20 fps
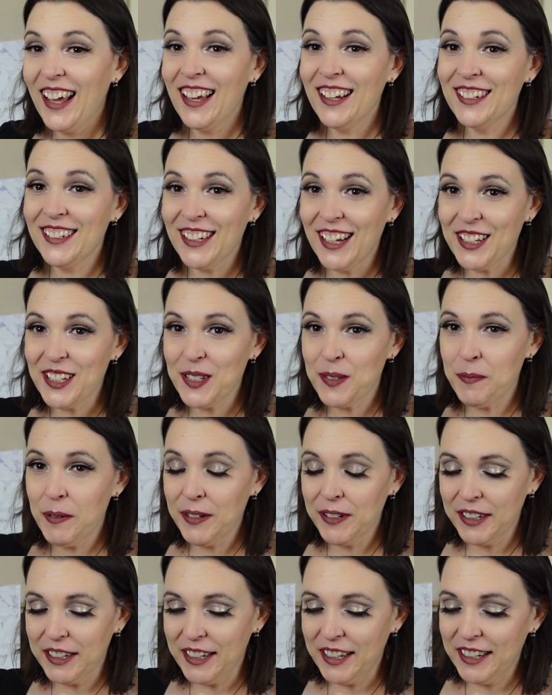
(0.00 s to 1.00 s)
It does
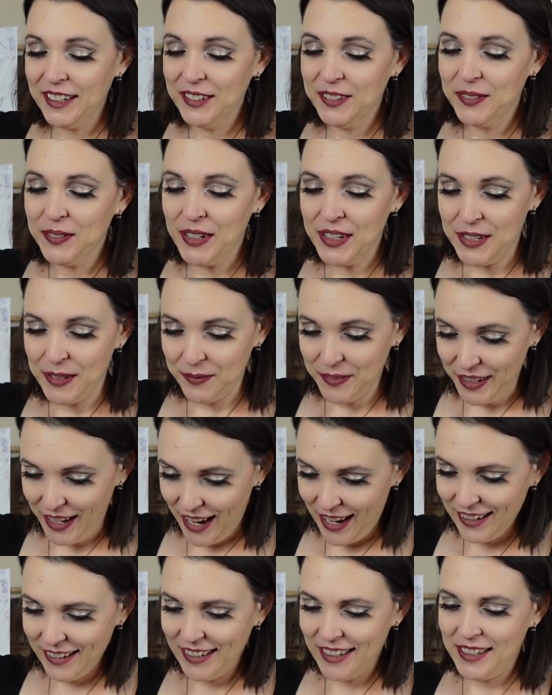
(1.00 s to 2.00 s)
smell good, which I'm
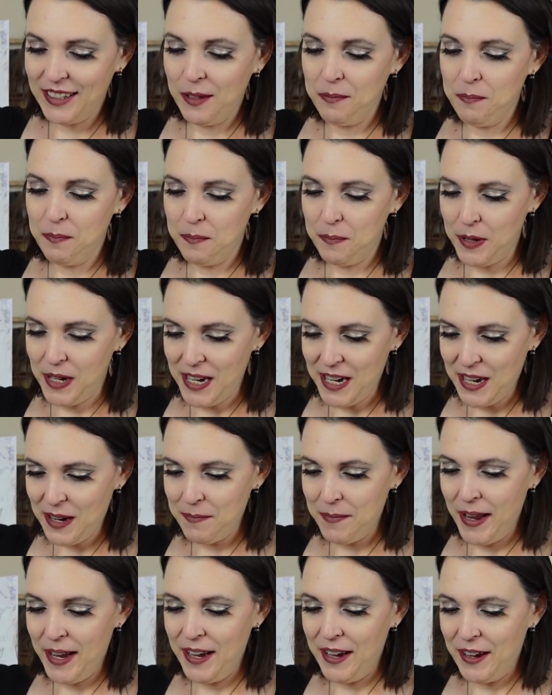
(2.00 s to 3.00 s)
glad because I put it
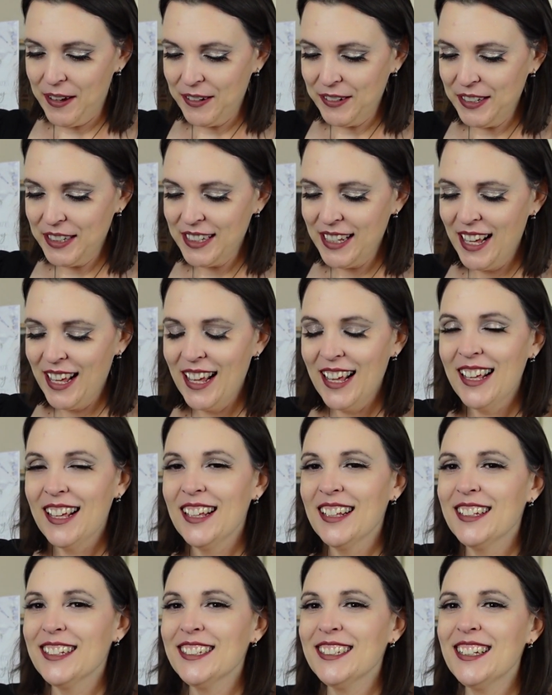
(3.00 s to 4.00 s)
on my nose.
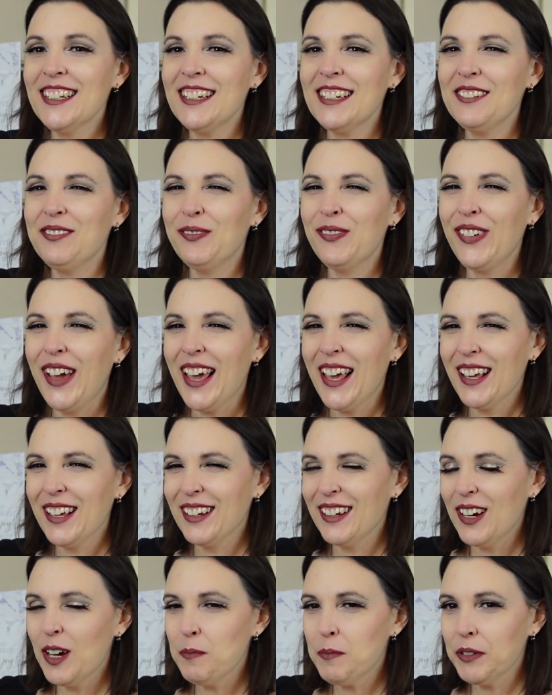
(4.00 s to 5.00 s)
It's like a faint,
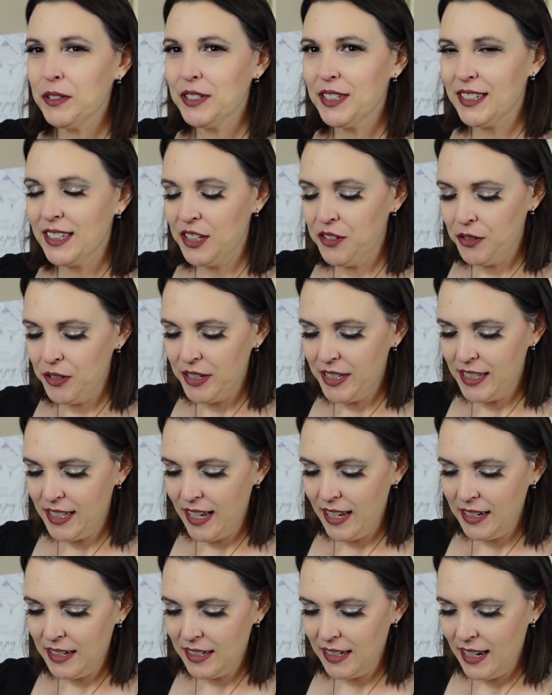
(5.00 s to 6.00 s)
almost citrus
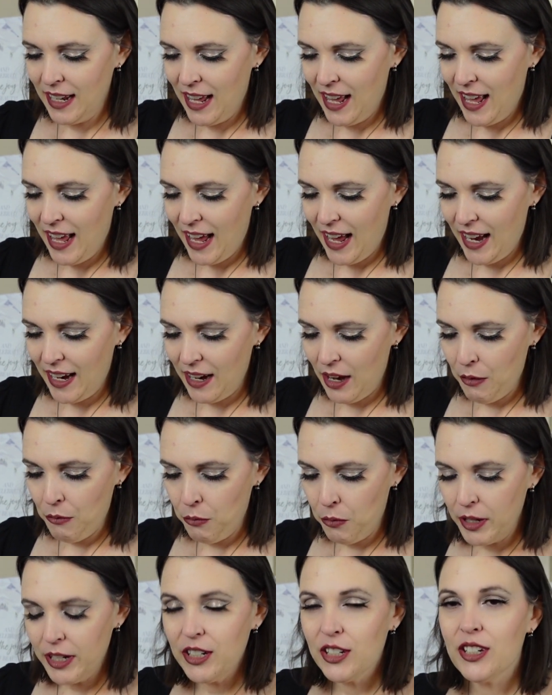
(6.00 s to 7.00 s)
scent. And I
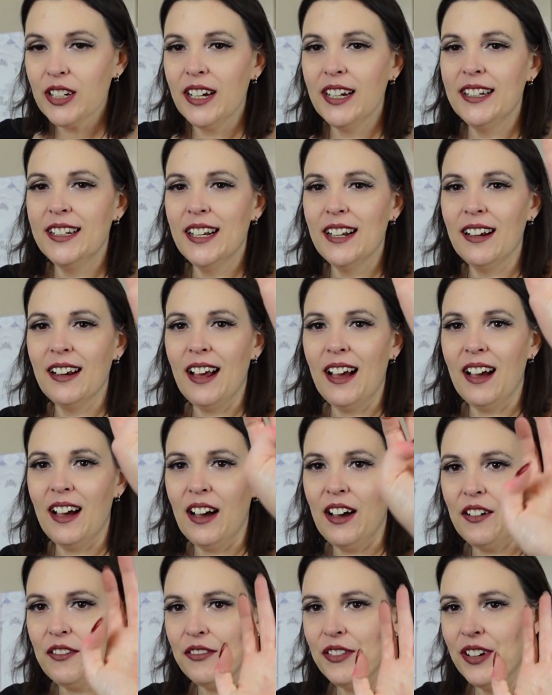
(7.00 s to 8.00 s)
wish I didn't
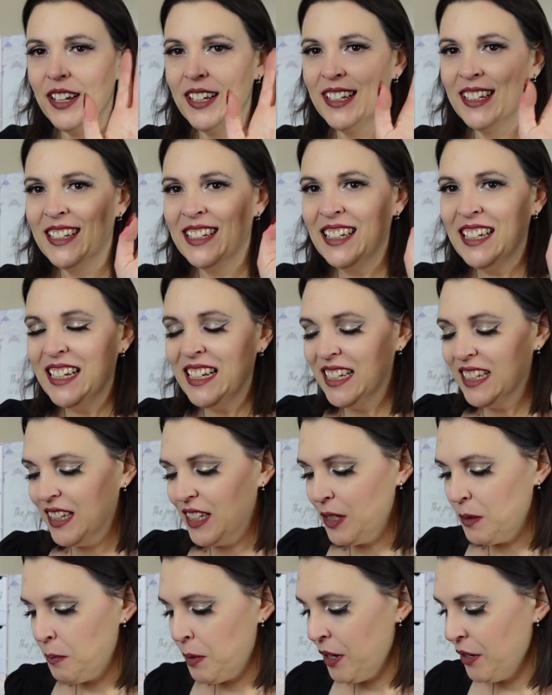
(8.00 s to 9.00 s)
have
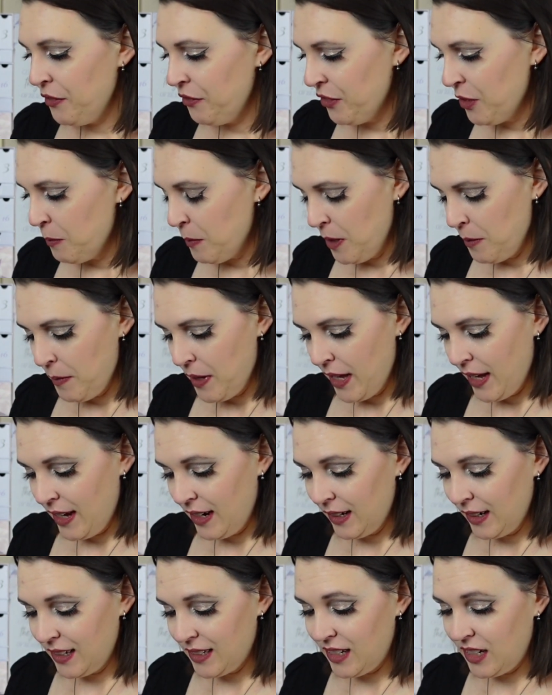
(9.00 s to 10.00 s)
this perfume on my
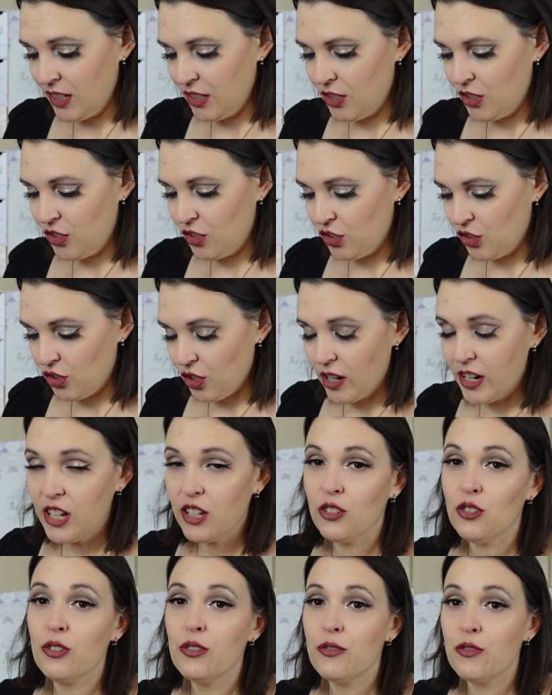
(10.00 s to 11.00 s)
hand because it is
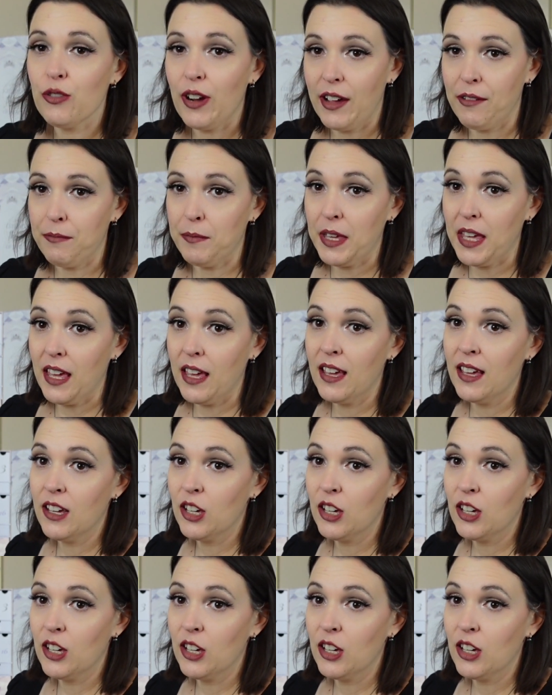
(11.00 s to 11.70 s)
starting to drive me